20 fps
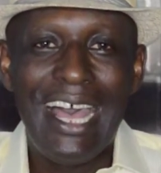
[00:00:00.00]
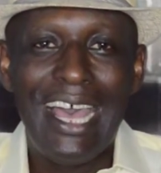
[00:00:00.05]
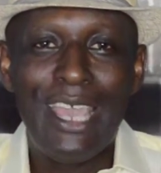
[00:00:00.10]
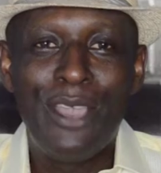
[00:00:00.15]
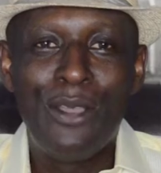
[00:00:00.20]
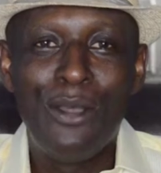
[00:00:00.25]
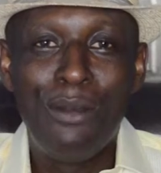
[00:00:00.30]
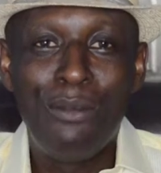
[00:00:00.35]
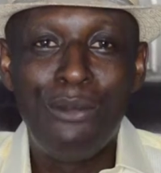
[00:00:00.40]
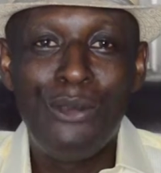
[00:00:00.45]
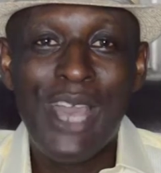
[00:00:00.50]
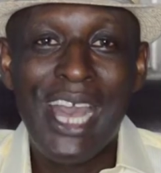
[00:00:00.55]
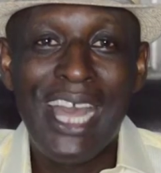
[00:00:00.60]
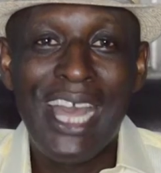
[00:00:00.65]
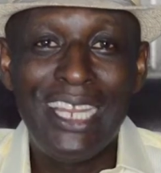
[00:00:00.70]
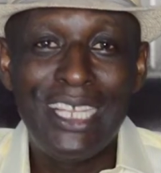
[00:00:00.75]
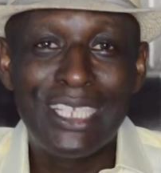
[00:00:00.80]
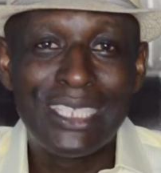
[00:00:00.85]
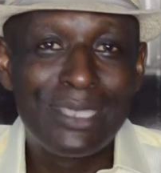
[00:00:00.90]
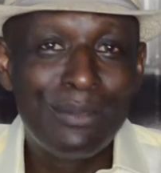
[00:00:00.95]
I hope we
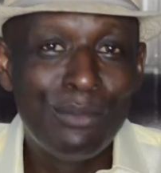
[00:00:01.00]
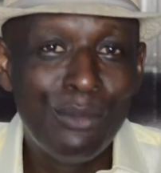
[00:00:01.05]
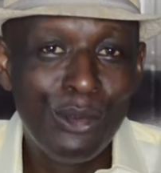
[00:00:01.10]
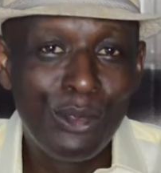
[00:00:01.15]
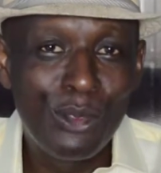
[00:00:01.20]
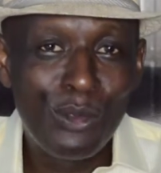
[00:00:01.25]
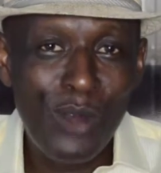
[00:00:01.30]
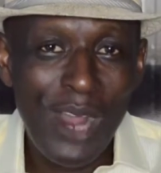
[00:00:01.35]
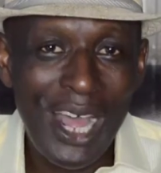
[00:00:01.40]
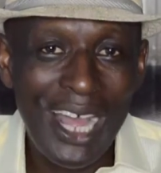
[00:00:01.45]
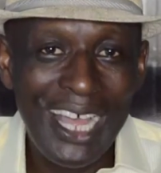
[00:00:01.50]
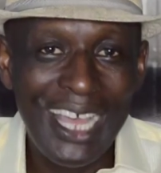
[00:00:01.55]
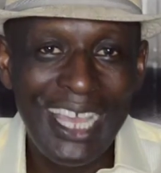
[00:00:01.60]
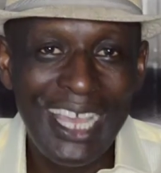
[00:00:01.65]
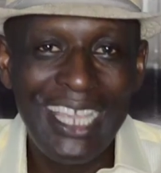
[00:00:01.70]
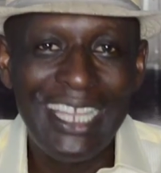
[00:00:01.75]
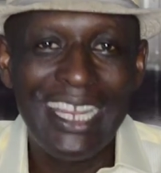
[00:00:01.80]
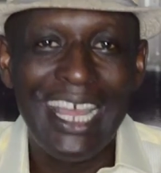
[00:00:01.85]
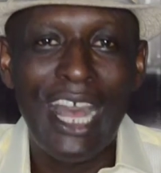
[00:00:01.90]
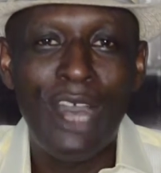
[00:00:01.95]
had a smooth
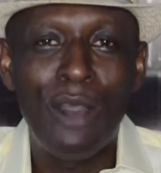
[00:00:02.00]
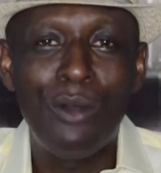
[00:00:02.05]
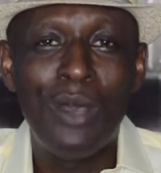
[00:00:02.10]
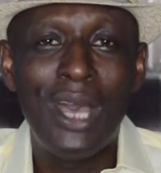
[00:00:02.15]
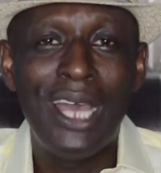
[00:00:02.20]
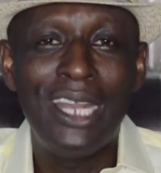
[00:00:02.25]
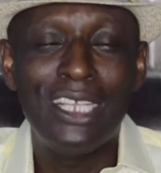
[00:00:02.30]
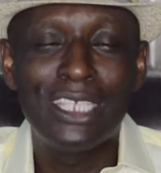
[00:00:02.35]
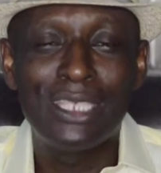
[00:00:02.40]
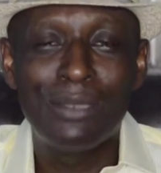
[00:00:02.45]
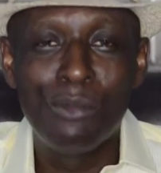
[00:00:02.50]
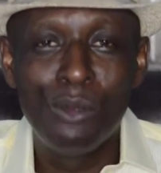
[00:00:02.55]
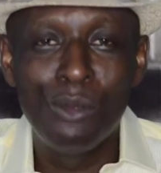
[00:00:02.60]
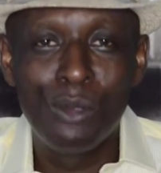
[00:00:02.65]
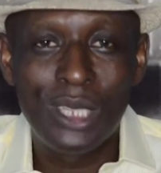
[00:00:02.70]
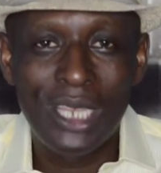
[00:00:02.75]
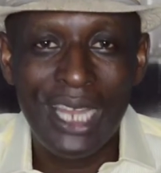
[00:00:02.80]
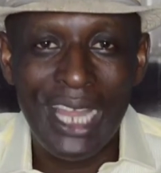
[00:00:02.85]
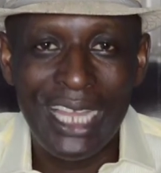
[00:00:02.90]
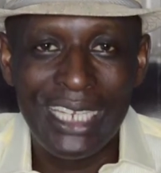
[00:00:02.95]
ride. I hope we had a
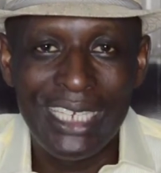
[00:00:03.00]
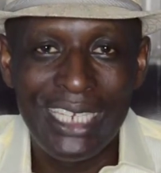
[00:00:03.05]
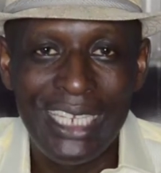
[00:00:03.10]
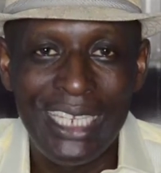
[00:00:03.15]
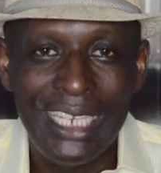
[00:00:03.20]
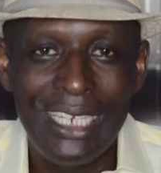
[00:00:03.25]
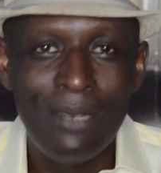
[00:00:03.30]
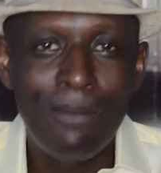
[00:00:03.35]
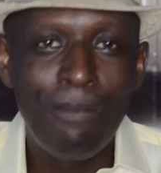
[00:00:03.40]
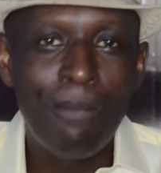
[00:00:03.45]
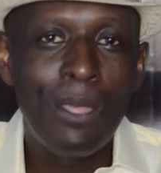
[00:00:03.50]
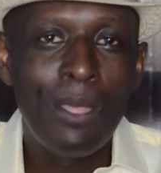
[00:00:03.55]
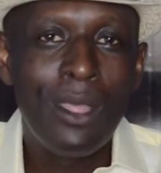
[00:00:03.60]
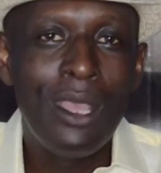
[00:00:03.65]
smooth landing.